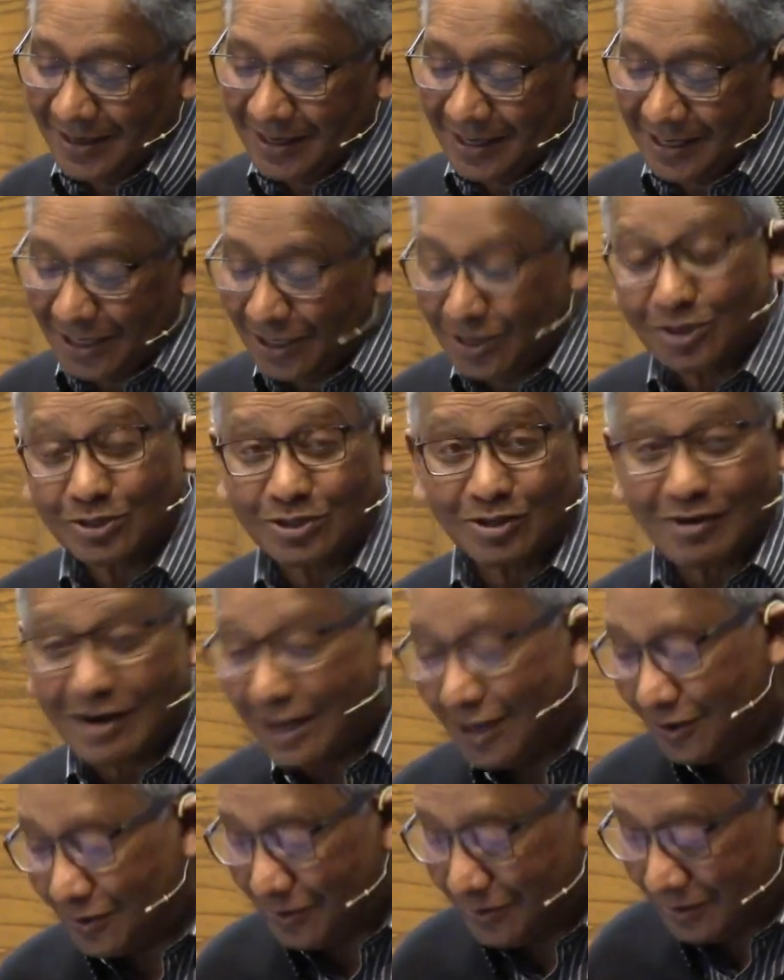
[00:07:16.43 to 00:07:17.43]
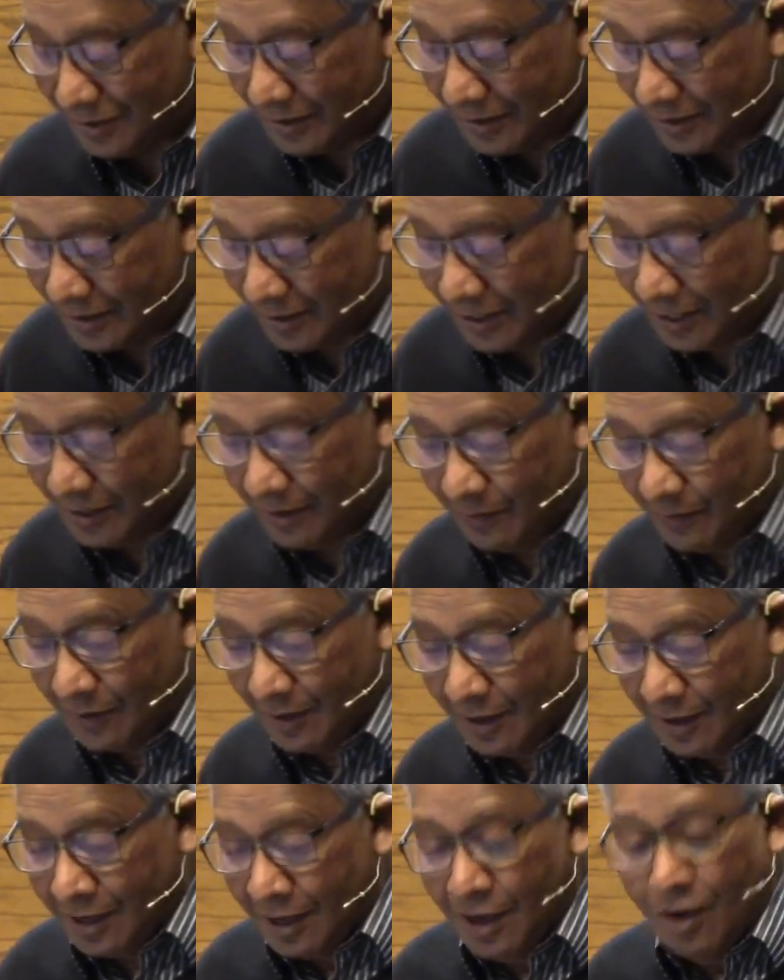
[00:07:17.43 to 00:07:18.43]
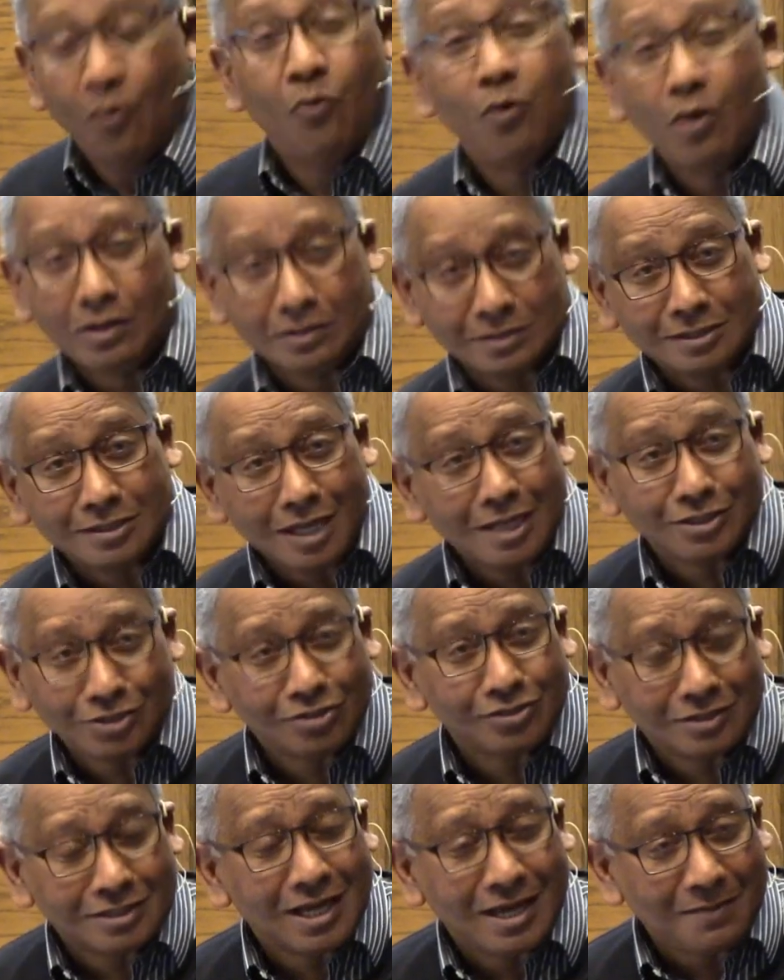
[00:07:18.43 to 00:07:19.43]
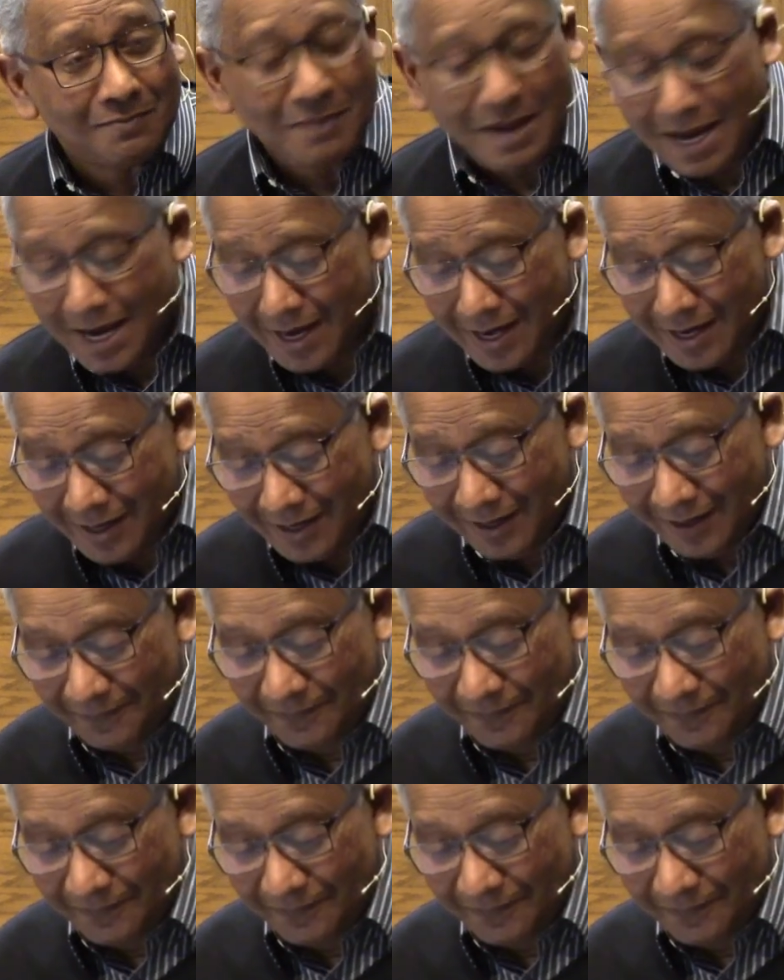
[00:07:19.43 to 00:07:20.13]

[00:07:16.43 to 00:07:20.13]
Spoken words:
He looked around and said, "What's that you say, May?"